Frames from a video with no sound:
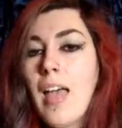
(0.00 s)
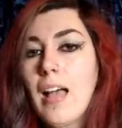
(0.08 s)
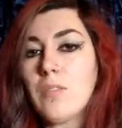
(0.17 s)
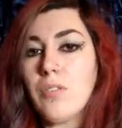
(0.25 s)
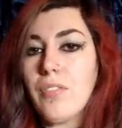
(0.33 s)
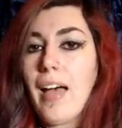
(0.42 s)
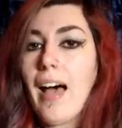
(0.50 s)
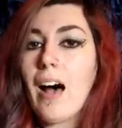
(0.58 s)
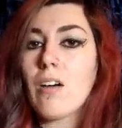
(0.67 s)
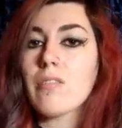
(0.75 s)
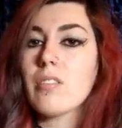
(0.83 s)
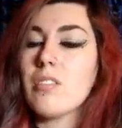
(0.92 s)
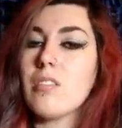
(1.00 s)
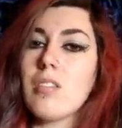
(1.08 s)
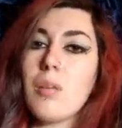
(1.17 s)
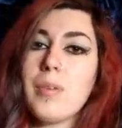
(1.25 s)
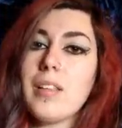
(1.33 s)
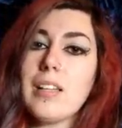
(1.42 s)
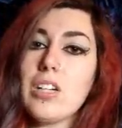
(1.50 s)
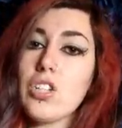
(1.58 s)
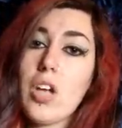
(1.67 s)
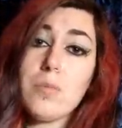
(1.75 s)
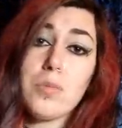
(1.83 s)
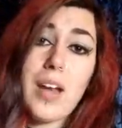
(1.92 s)
As with the howls, this is something that
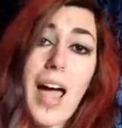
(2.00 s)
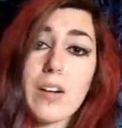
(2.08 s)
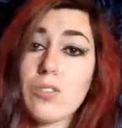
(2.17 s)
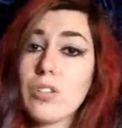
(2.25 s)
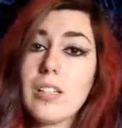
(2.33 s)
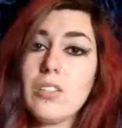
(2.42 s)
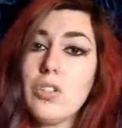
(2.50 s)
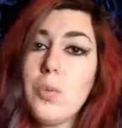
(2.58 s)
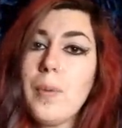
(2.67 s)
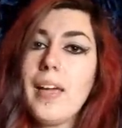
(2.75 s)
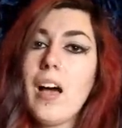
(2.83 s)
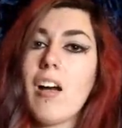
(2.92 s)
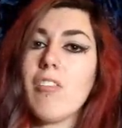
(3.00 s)
just comes naturally to me.